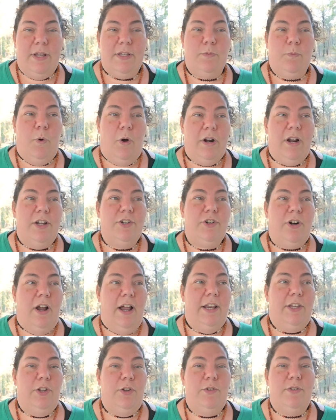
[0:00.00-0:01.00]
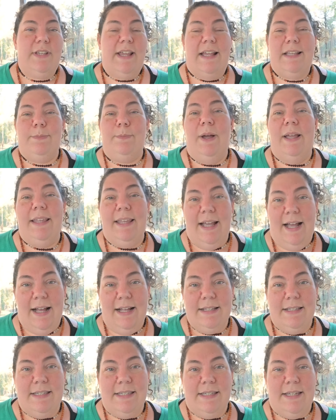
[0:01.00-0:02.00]
what I try and use as my
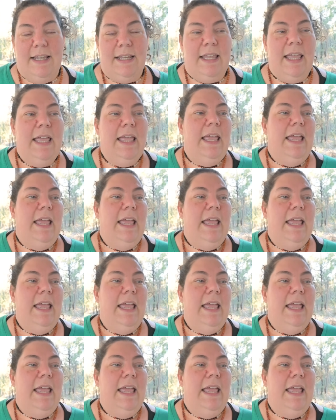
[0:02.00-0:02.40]
yardstick.